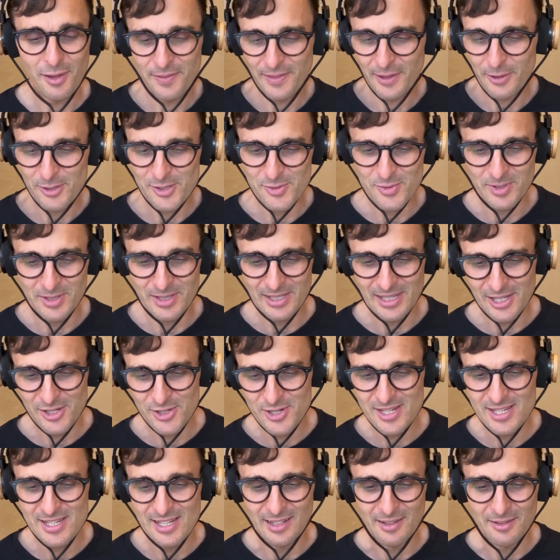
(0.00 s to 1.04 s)
that was really
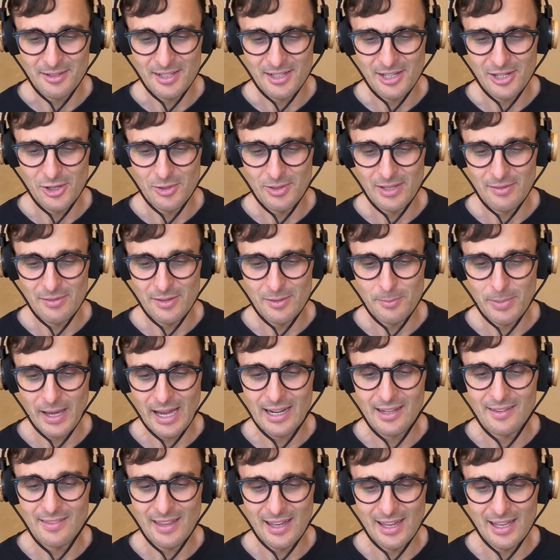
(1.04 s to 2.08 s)
interesting. Even
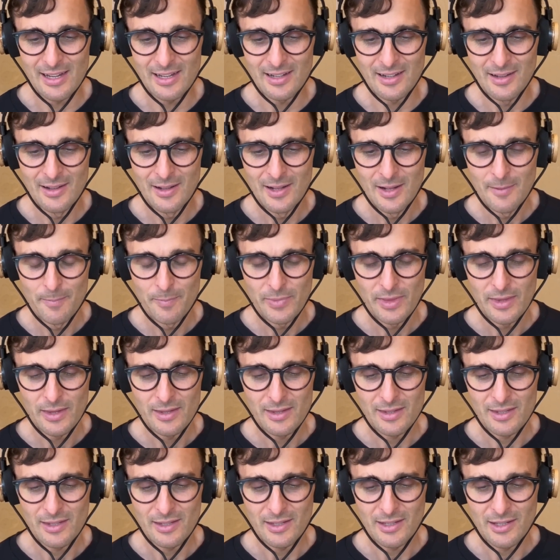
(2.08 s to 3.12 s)
back then,
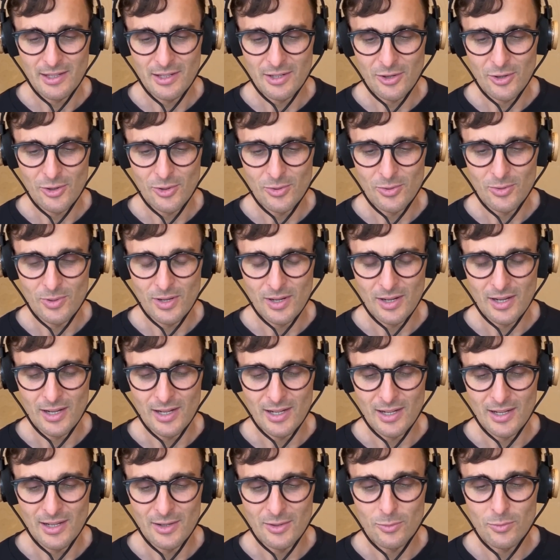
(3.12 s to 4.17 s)

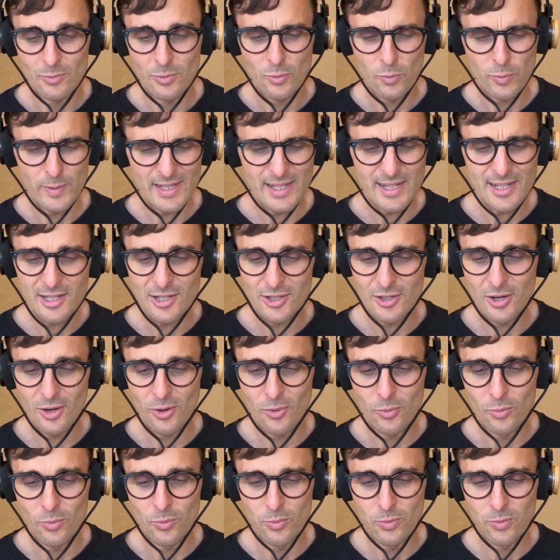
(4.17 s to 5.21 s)
well, we didn't
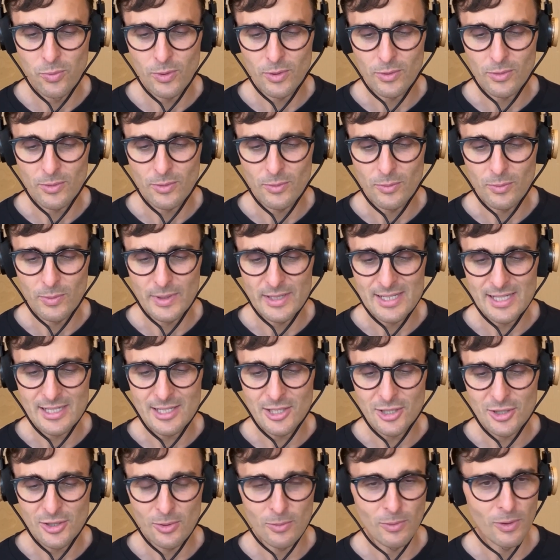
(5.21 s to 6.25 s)

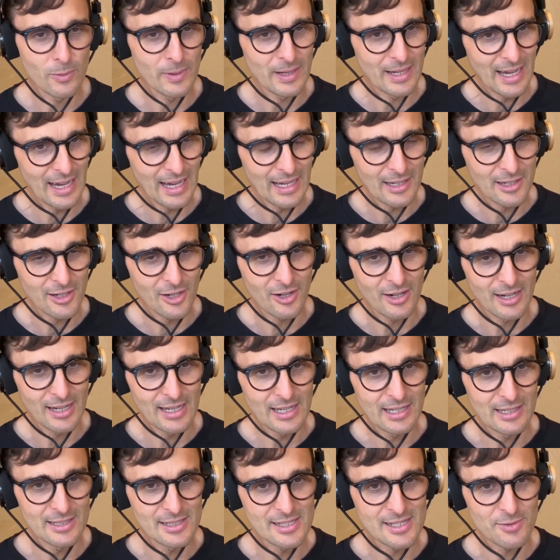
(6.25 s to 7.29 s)
know what we had in our
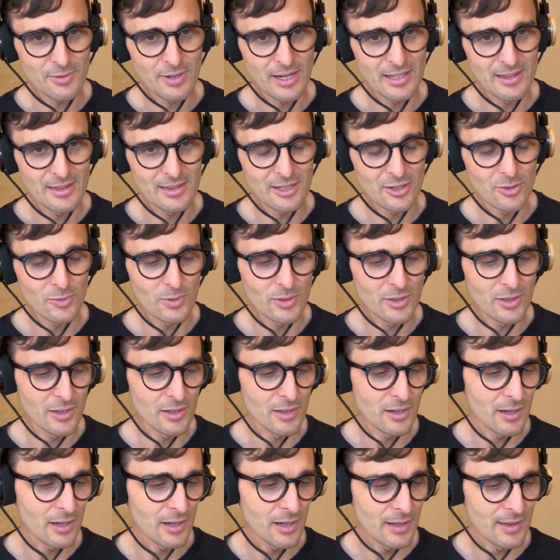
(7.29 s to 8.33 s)
hands, right?
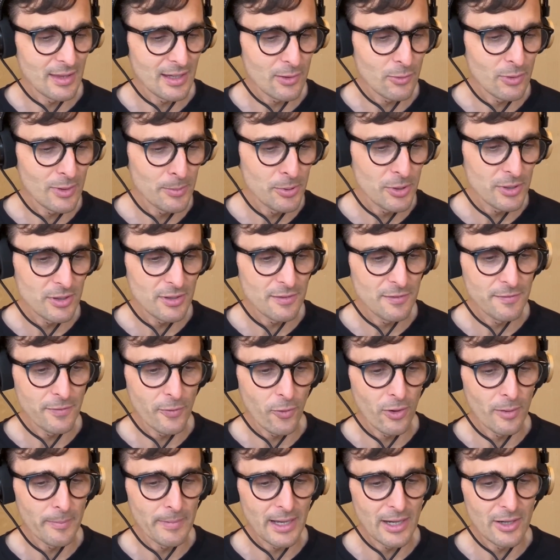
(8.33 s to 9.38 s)
I think we put the
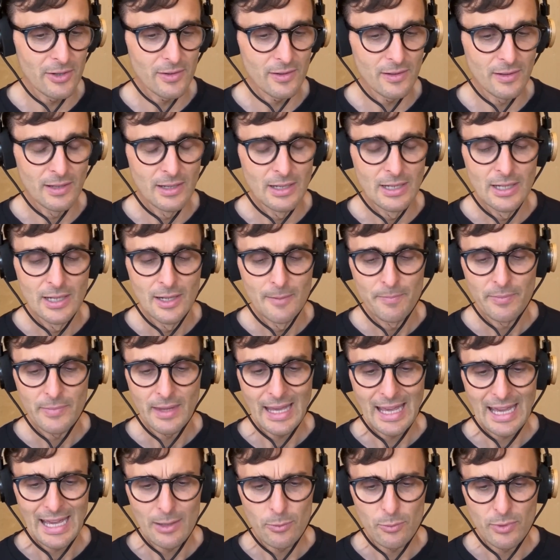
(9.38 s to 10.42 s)
form out,
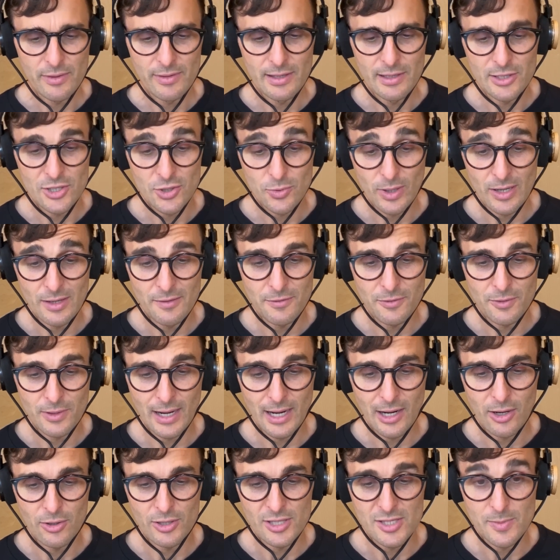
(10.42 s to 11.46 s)
and within 24
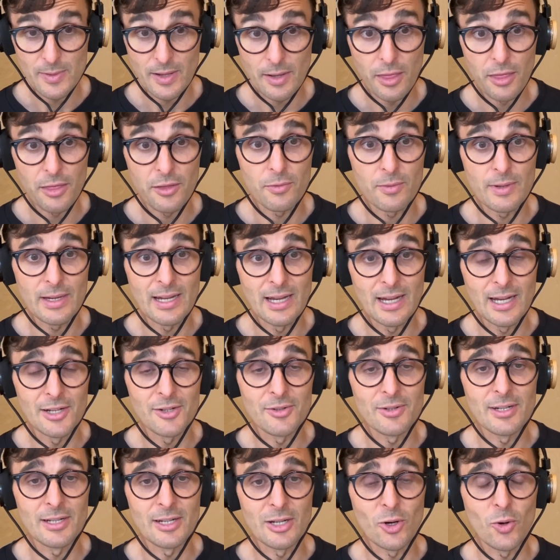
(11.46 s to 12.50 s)
hours, we had
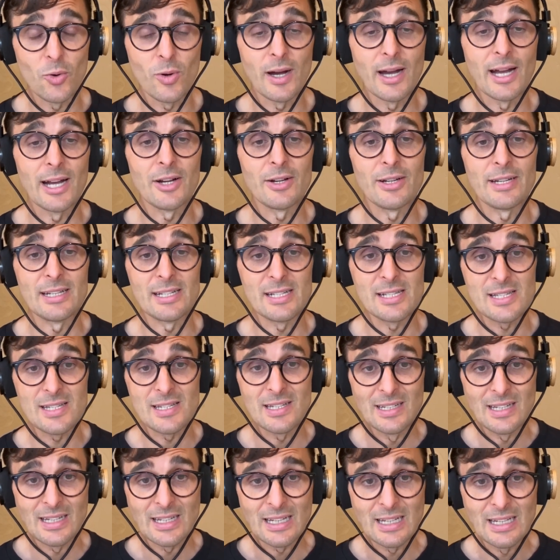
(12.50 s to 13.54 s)
300 inquiries
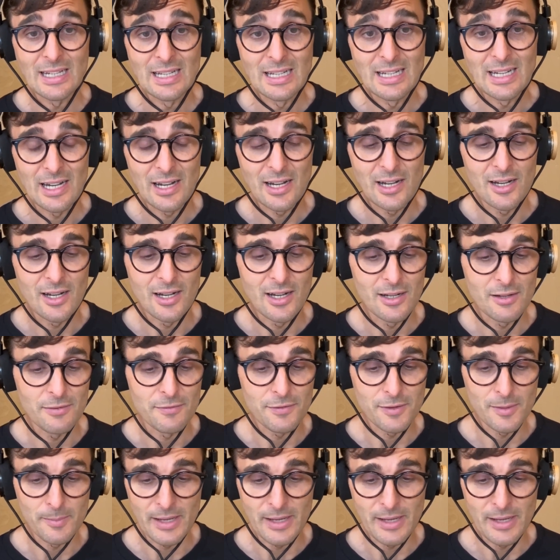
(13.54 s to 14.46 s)
from